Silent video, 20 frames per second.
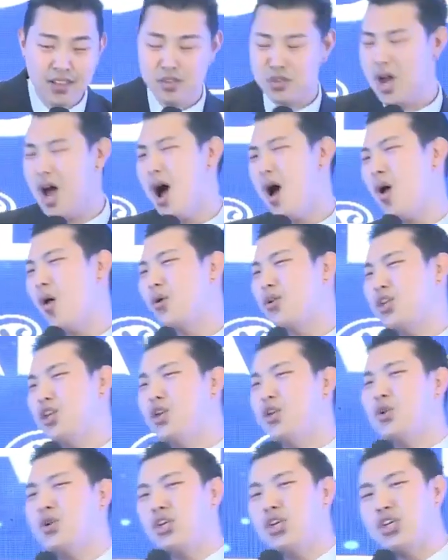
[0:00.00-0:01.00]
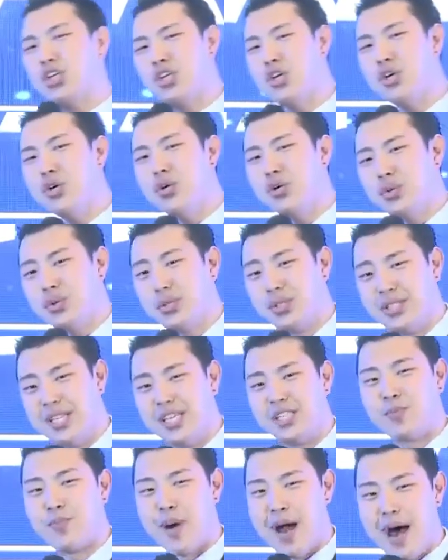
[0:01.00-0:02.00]
No, you use
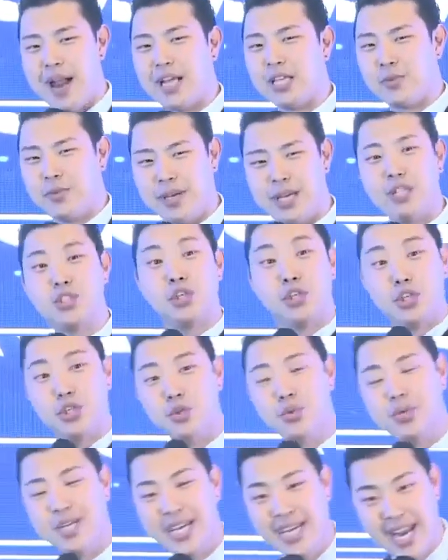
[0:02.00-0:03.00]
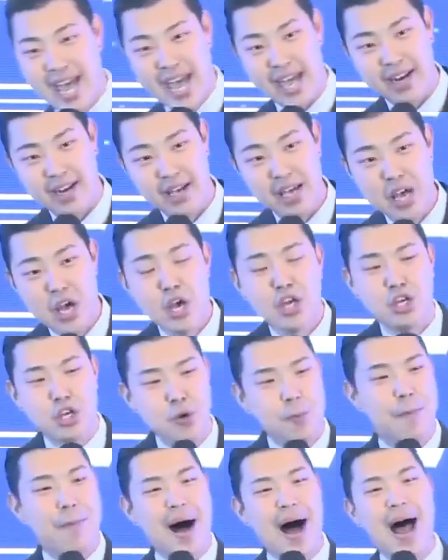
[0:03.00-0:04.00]
these products because you need it.
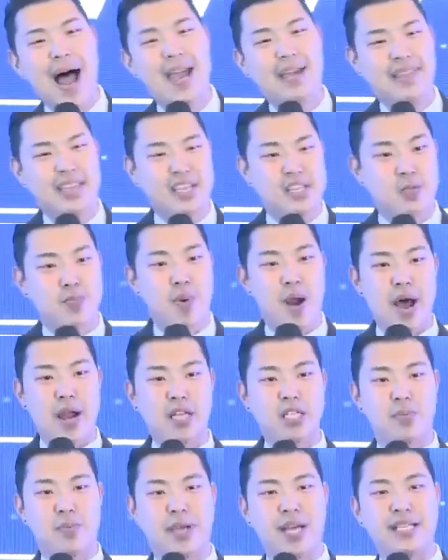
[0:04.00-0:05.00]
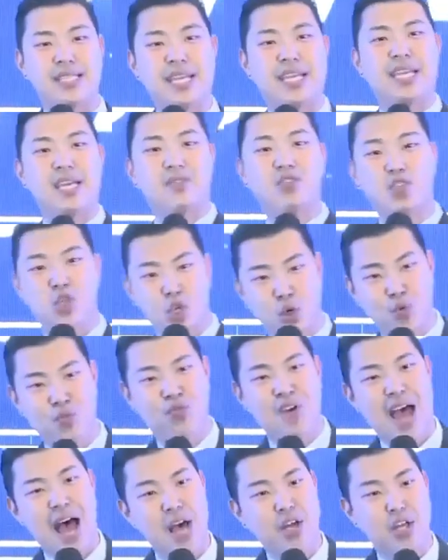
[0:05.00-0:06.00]
You buy these products because it gives you
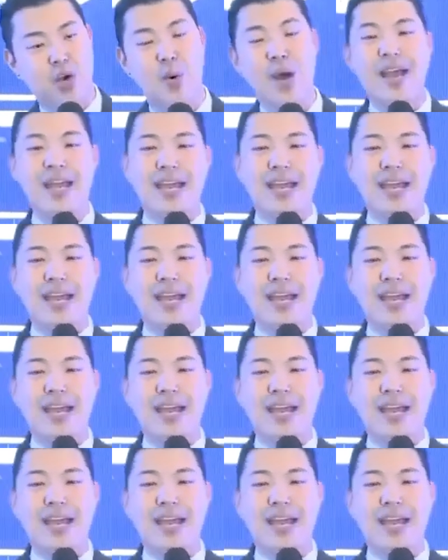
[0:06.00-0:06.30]
value.